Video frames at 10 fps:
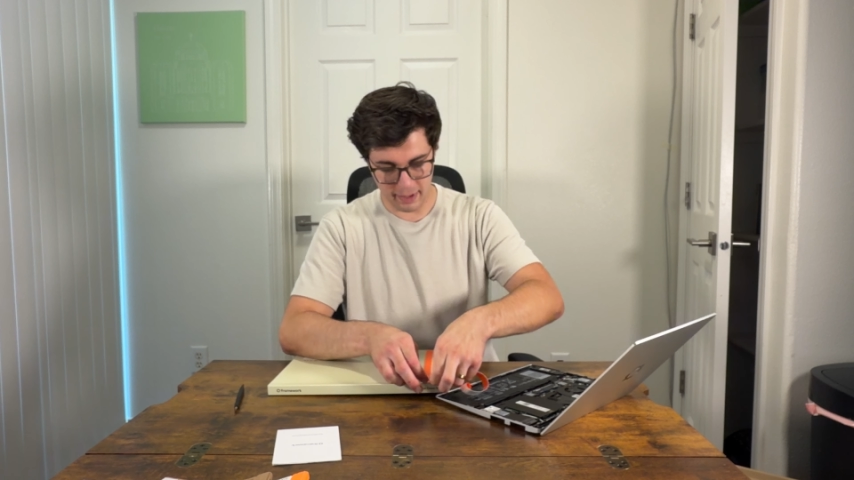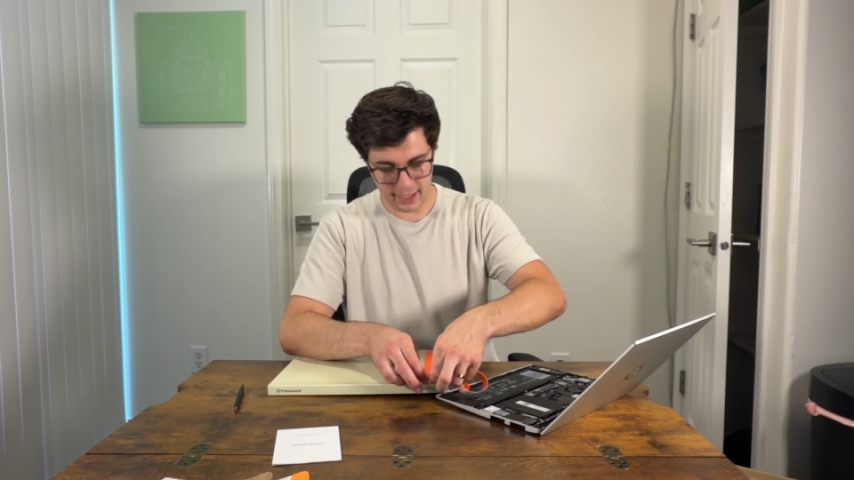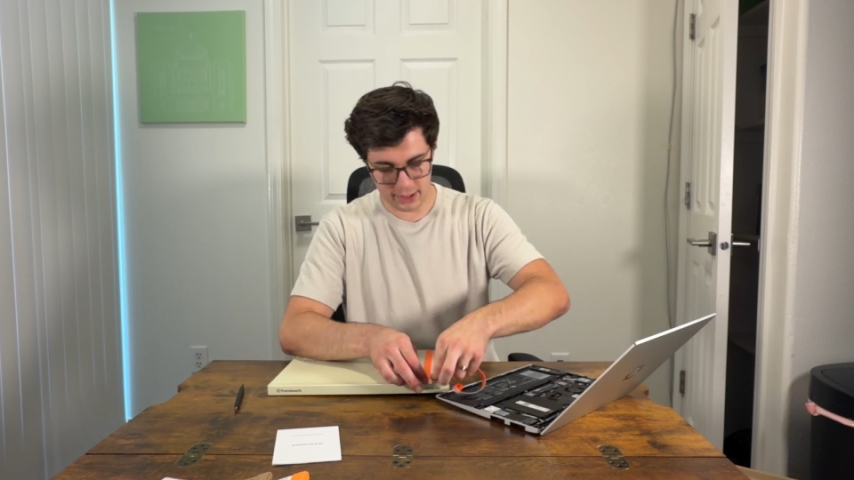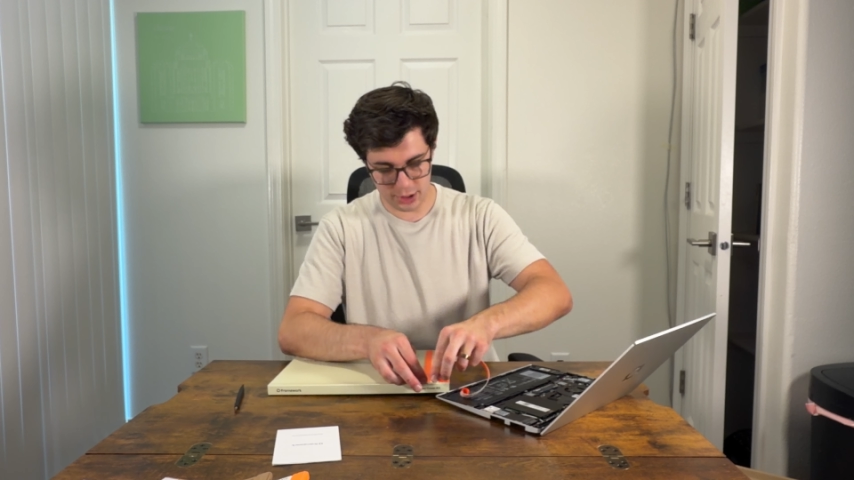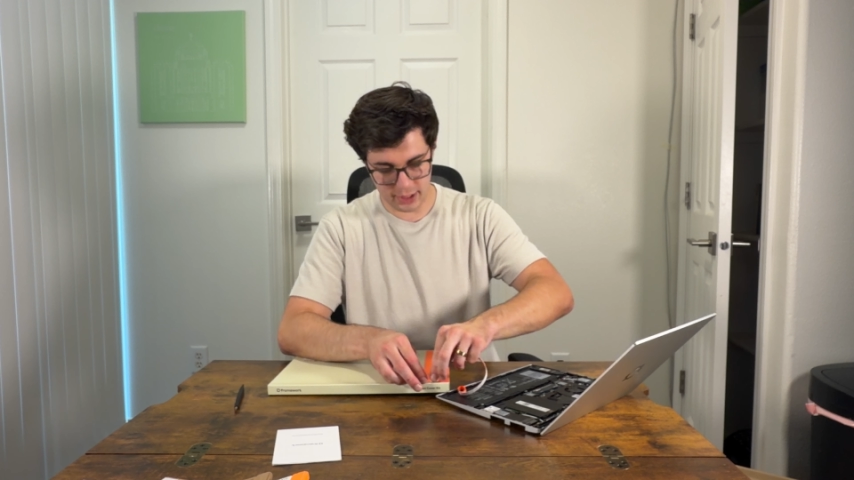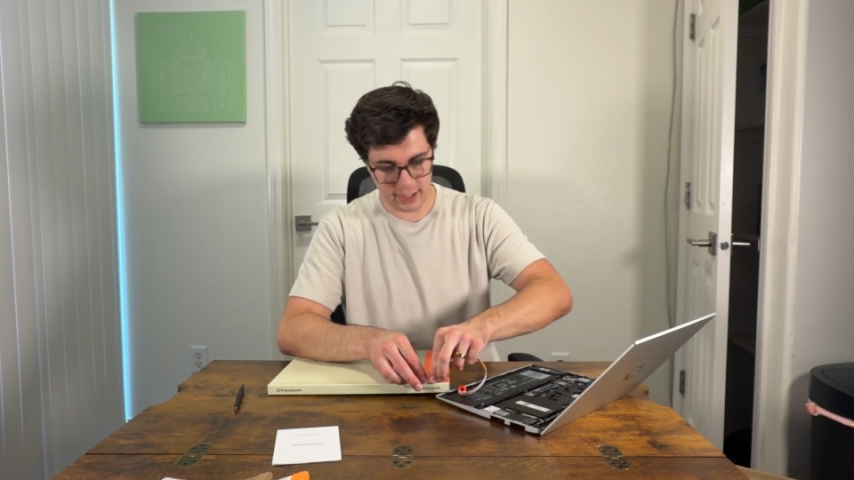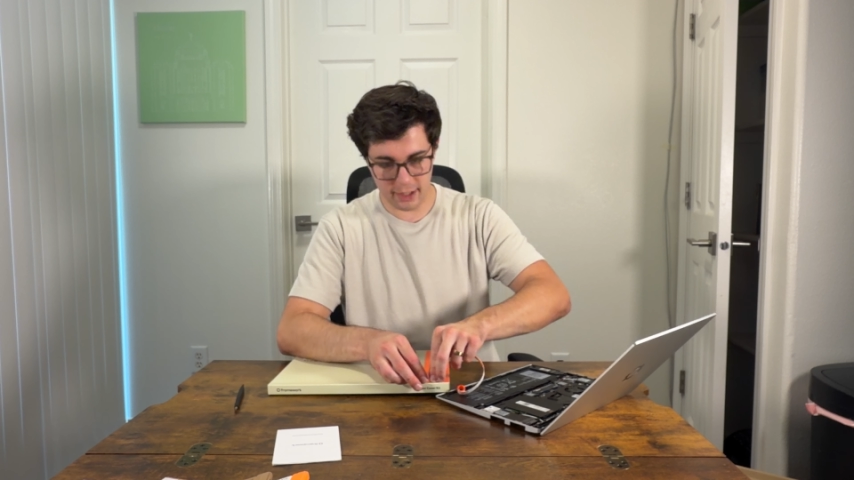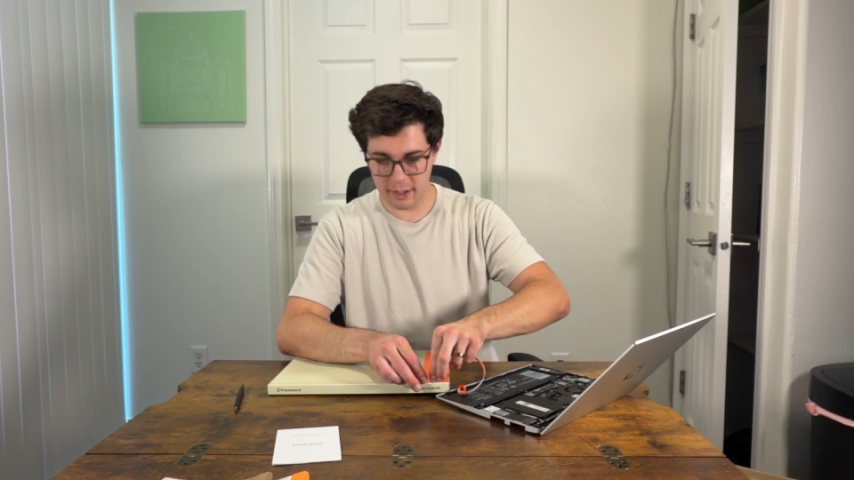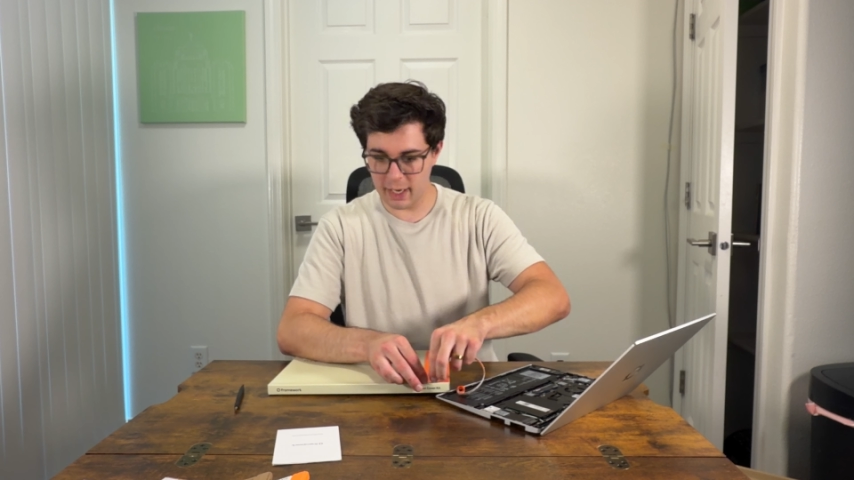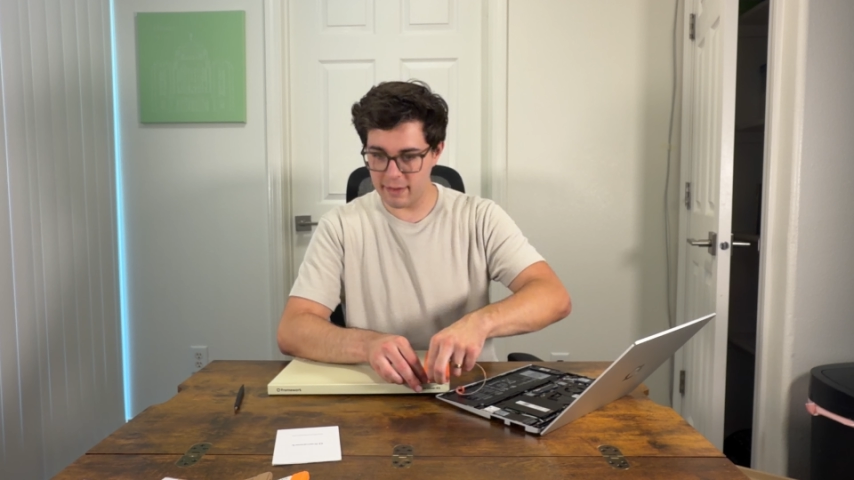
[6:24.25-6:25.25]
packaging
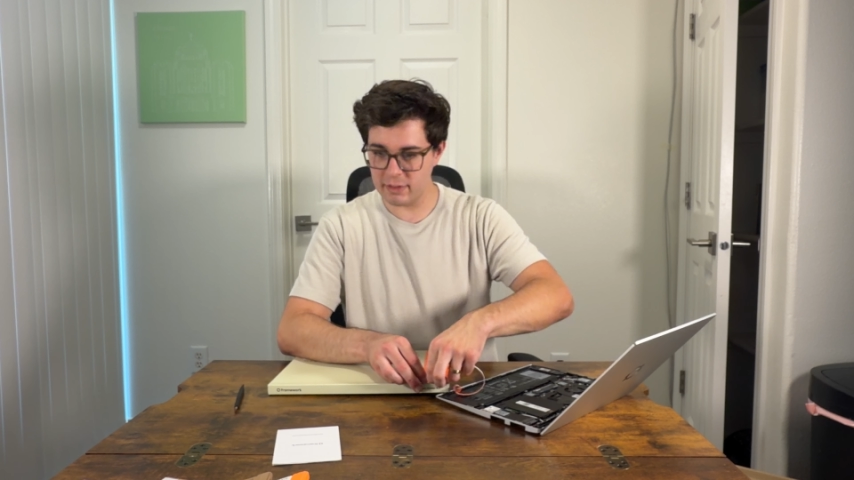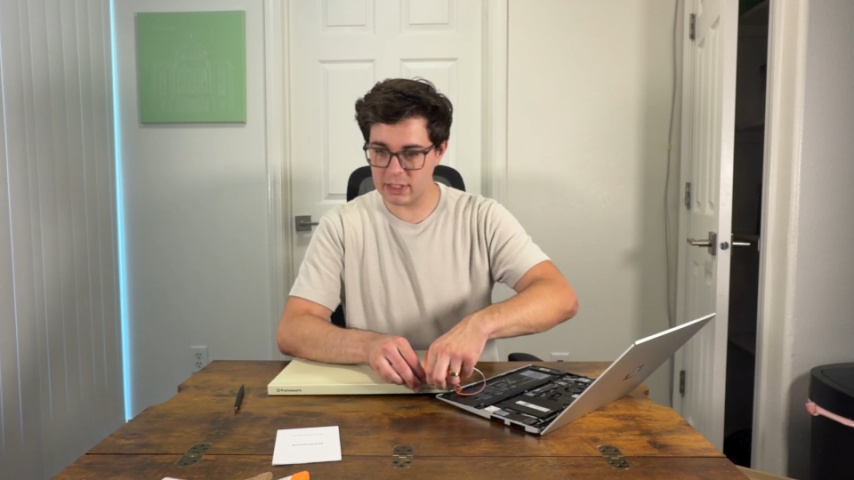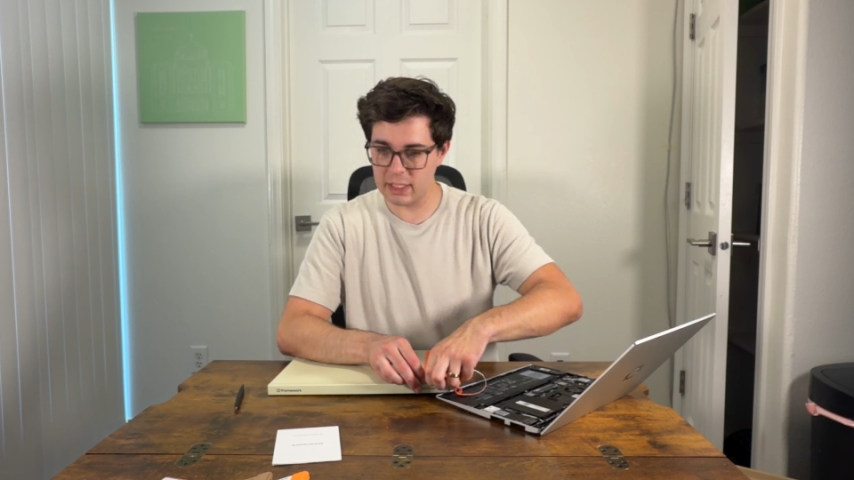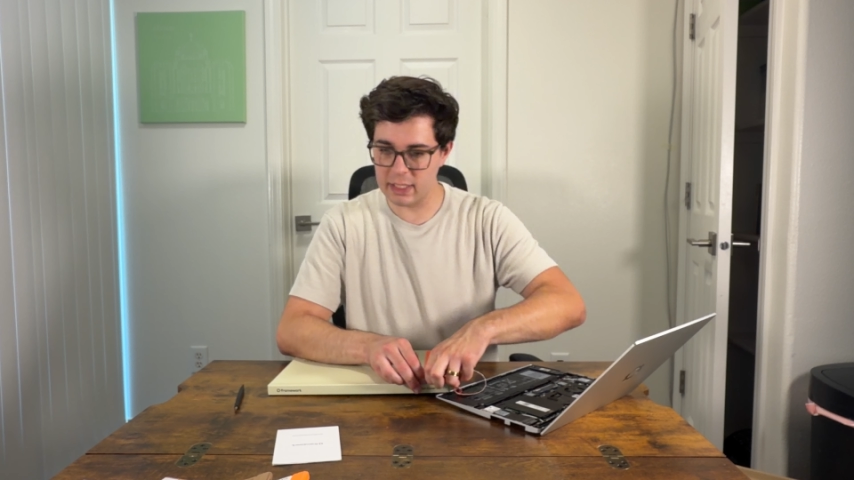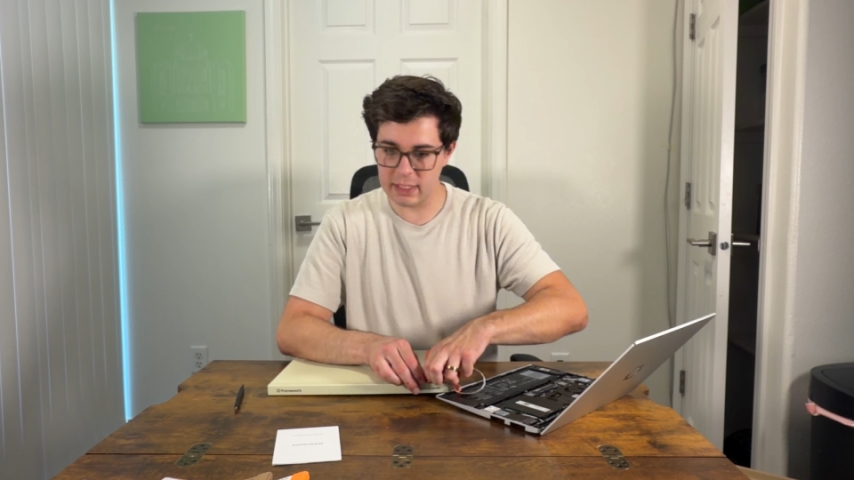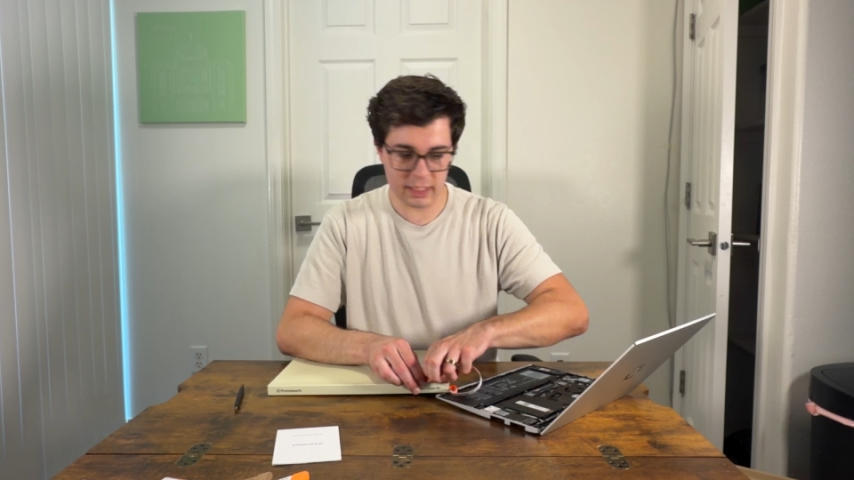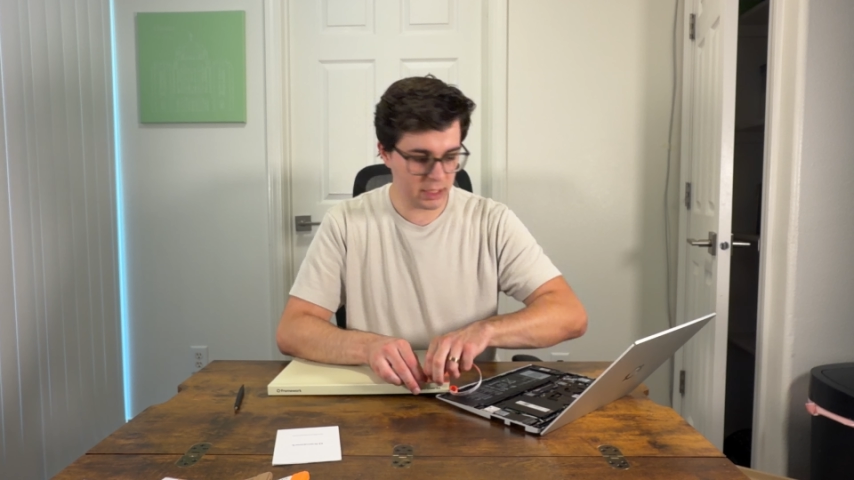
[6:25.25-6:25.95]
here. I haven't seen a